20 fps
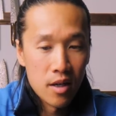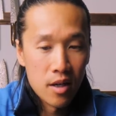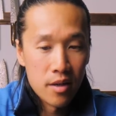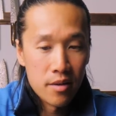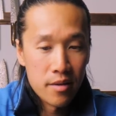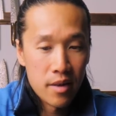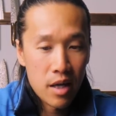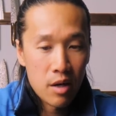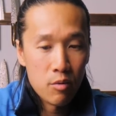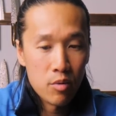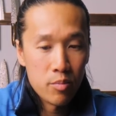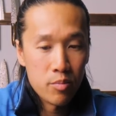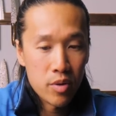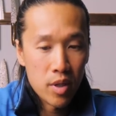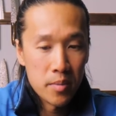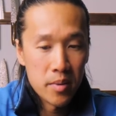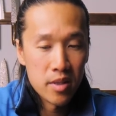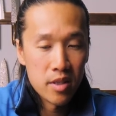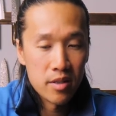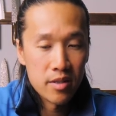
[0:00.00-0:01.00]
They were
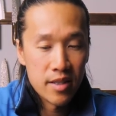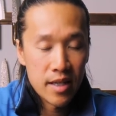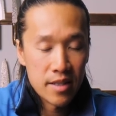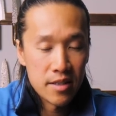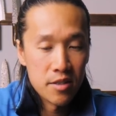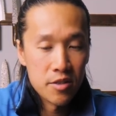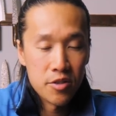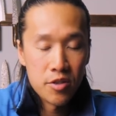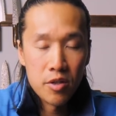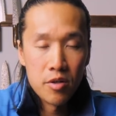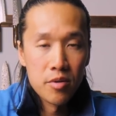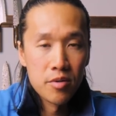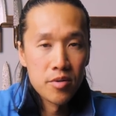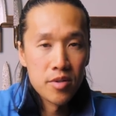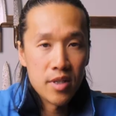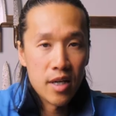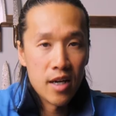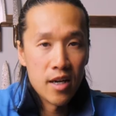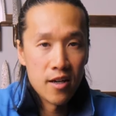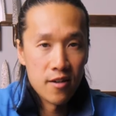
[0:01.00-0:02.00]
probably the densest
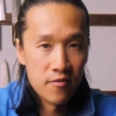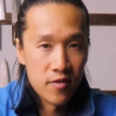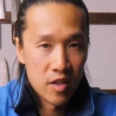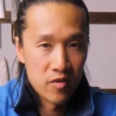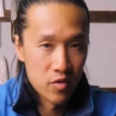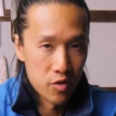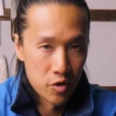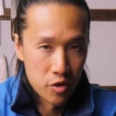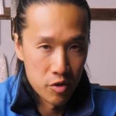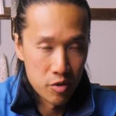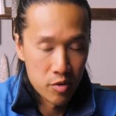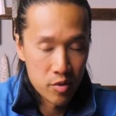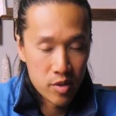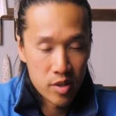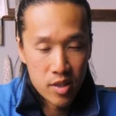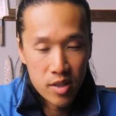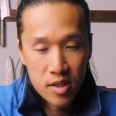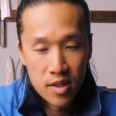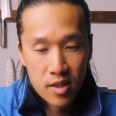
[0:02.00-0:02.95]
stones I have ever used.